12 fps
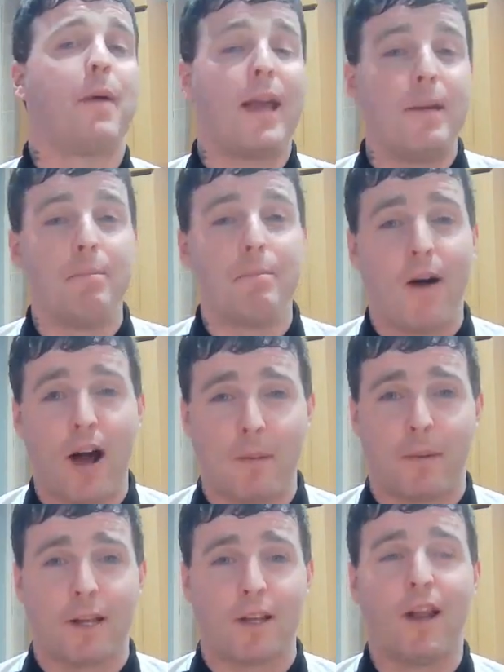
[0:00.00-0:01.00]
but in my
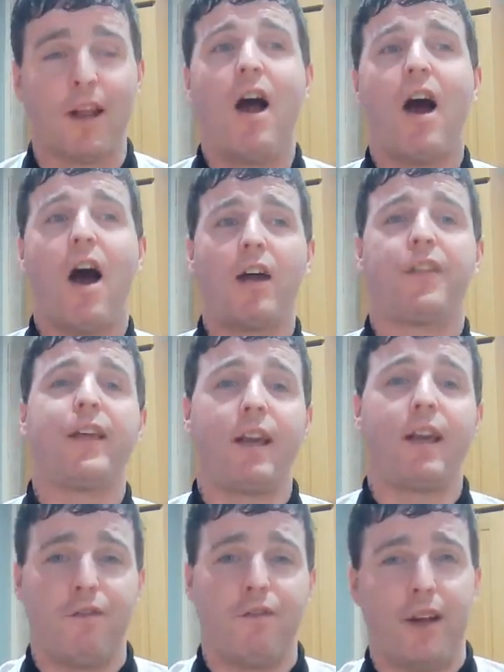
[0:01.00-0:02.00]
opinion, I think
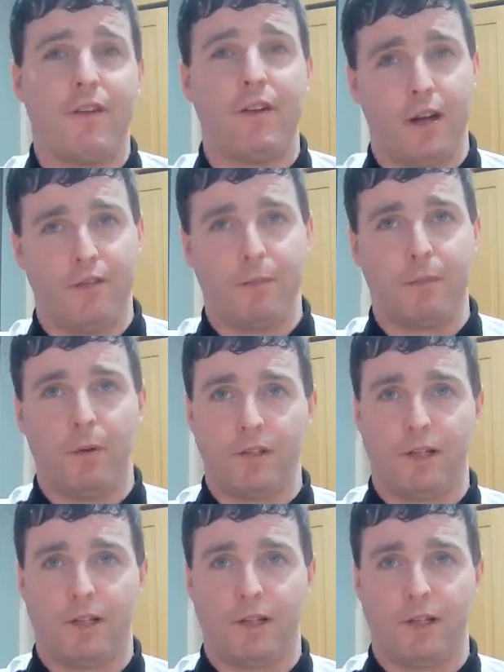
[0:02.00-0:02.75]
it's Villa and Liverpool.